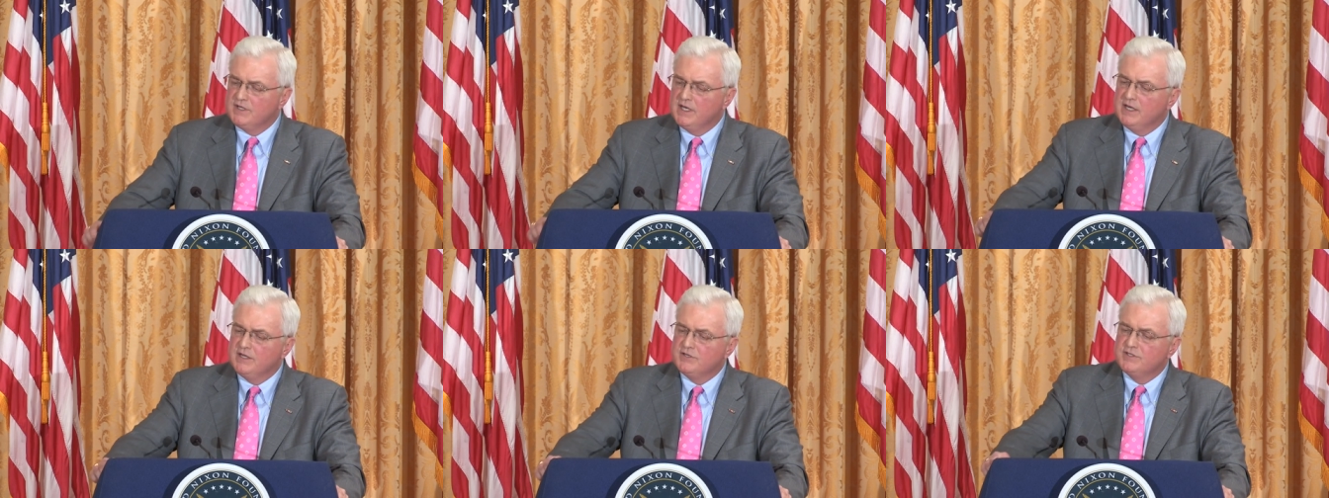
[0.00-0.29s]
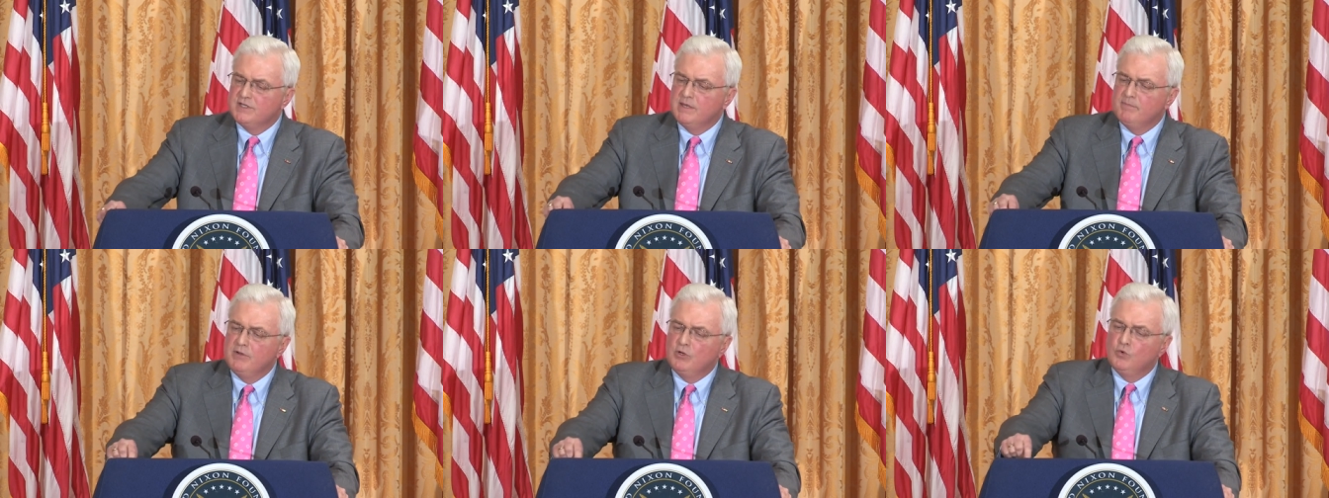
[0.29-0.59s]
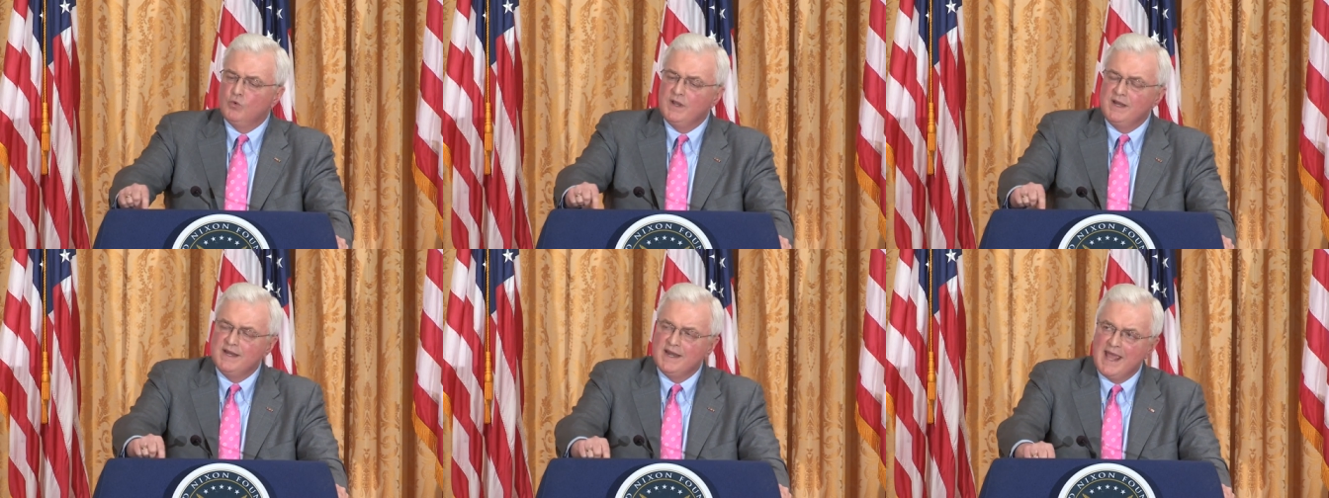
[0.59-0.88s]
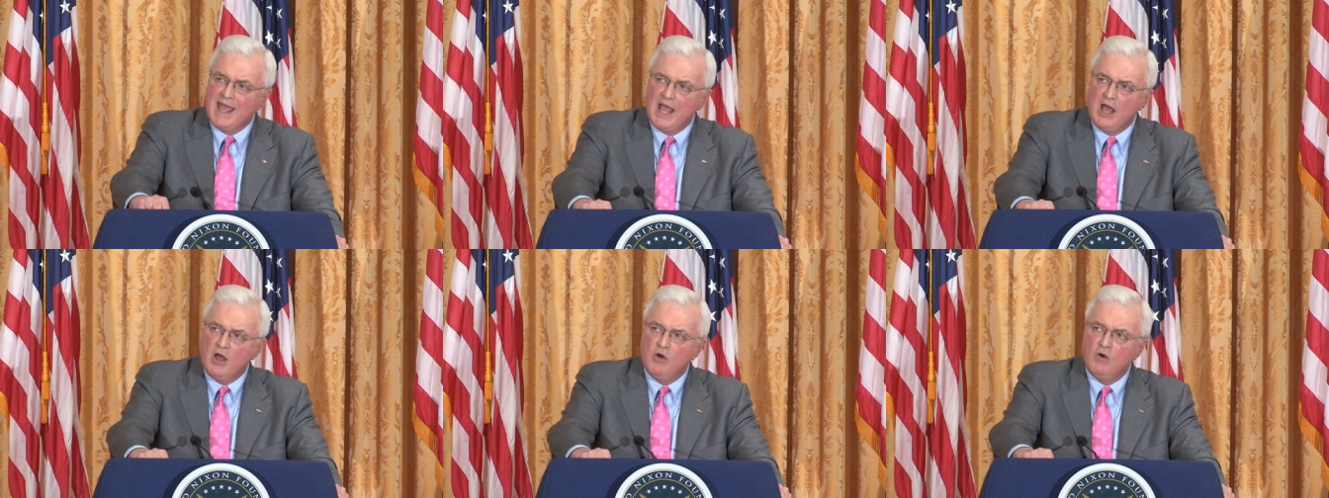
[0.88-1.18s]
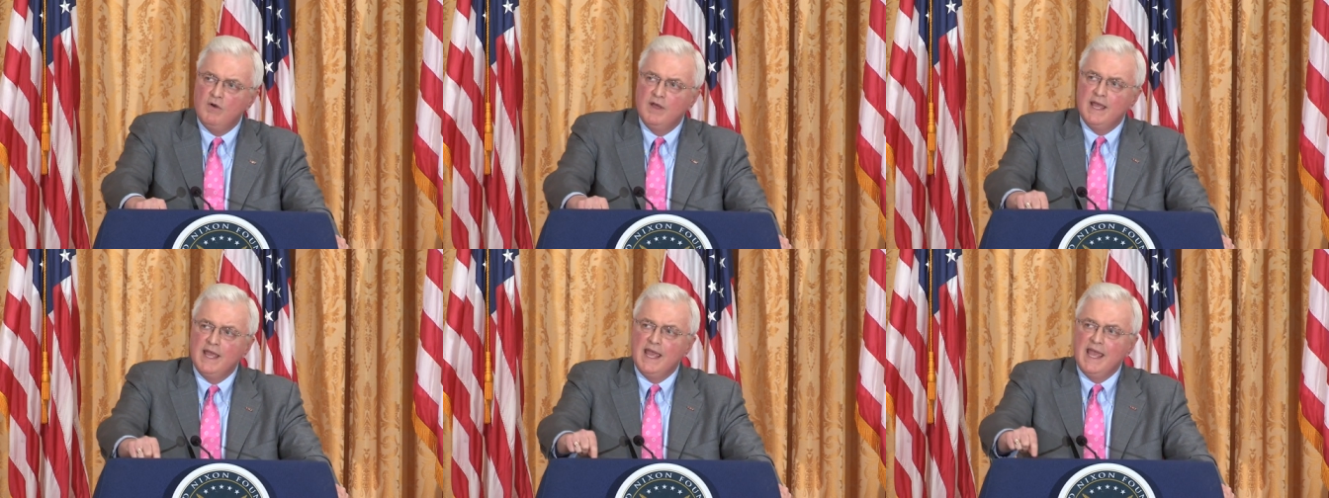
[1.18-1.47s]
us that between
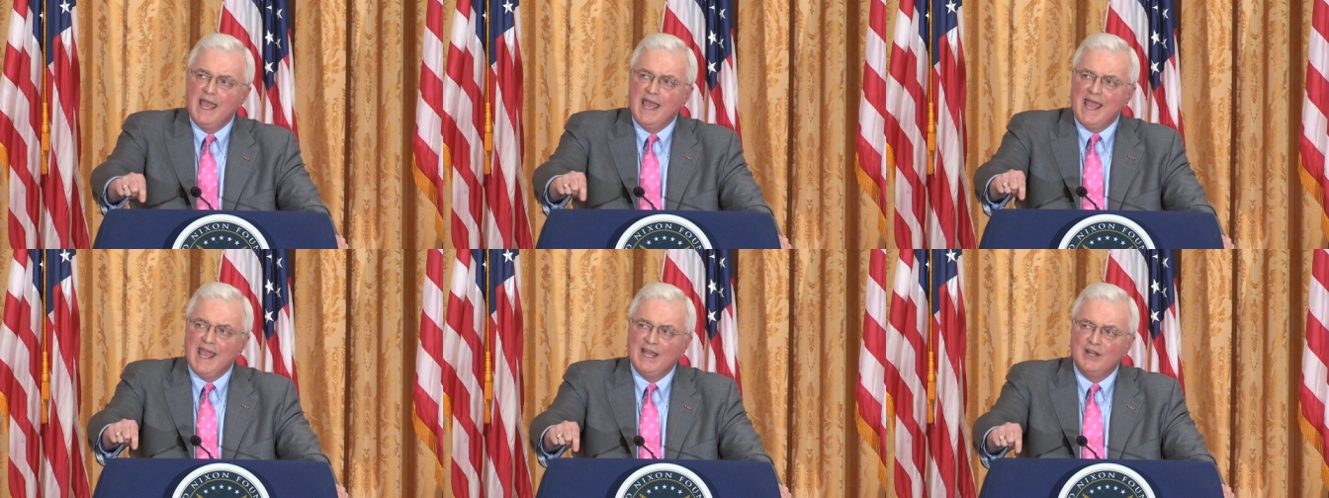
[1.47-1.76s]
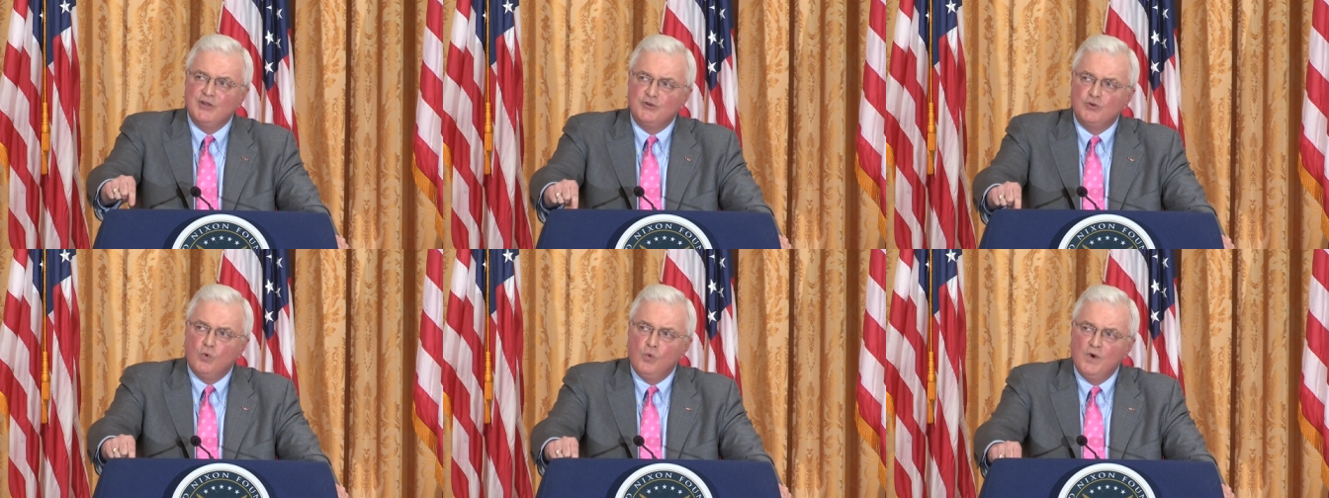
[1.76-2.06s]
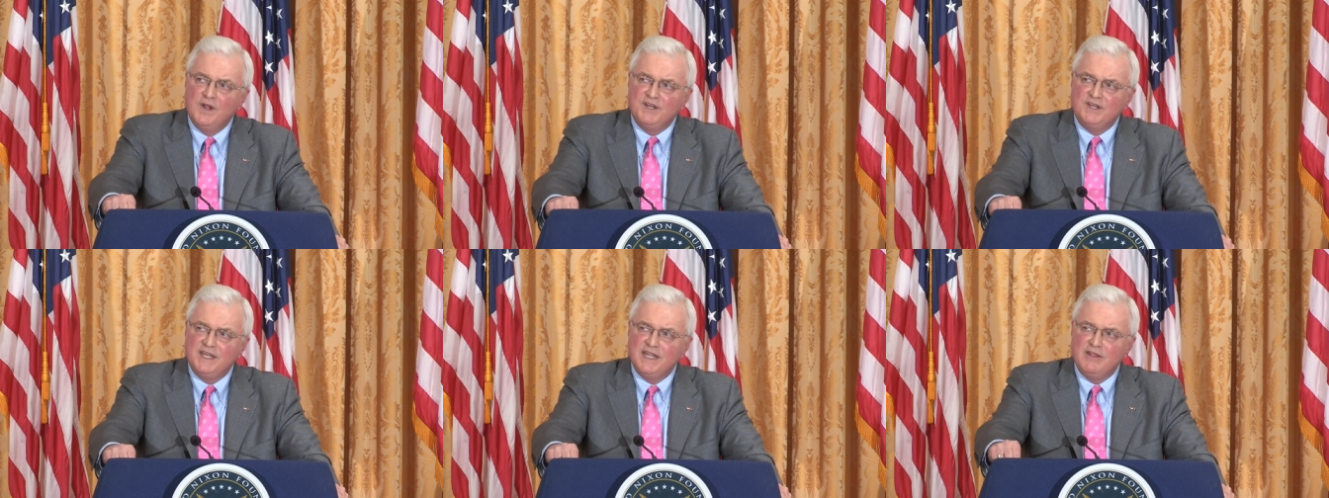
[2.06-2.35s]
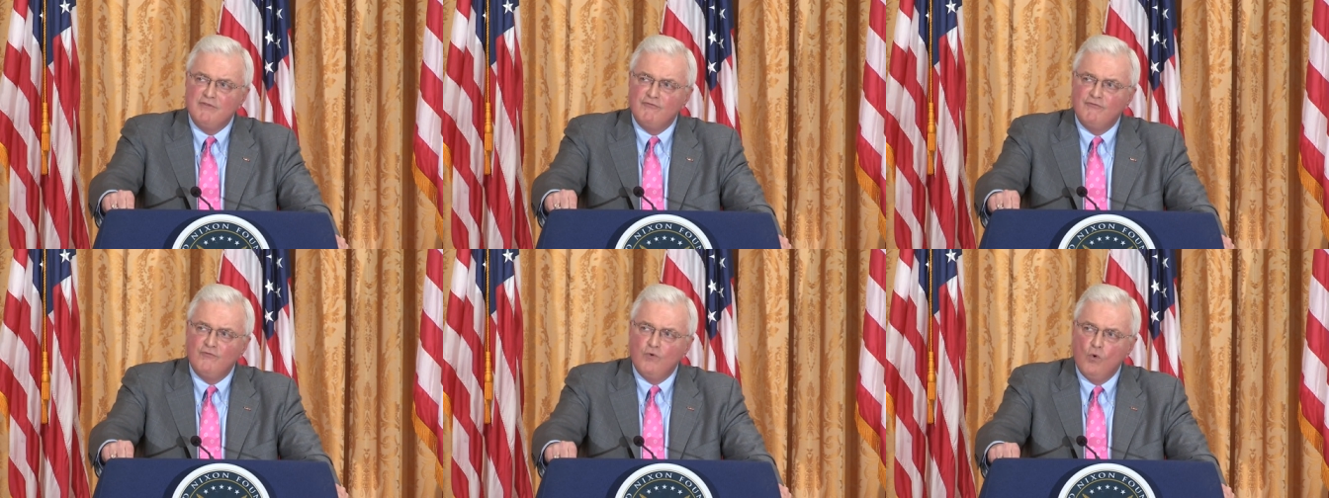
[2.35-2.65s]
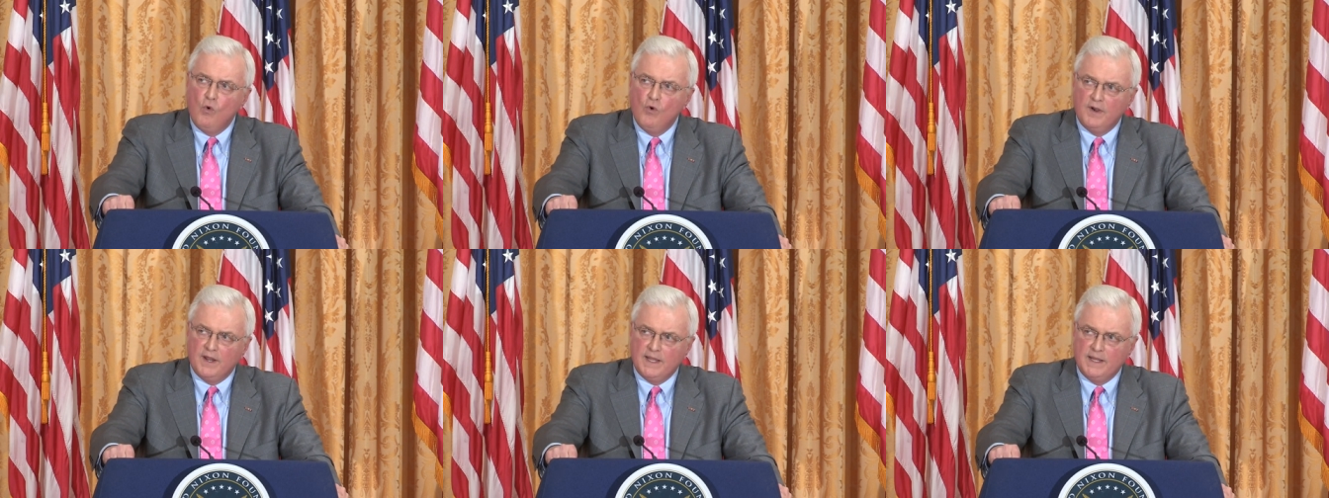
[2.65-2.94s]
now and
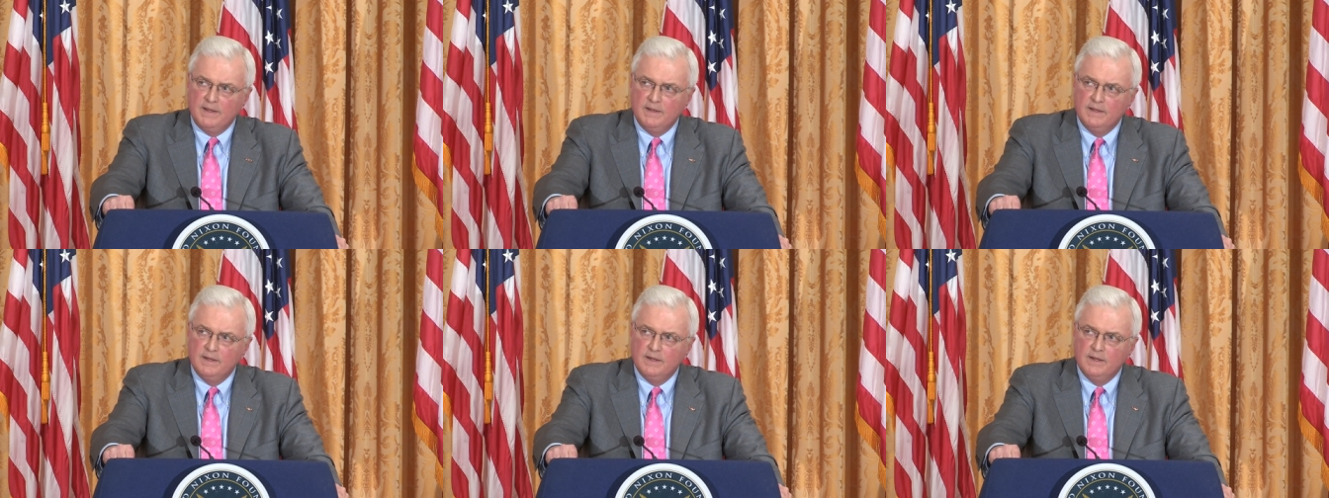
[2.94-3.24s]
2040,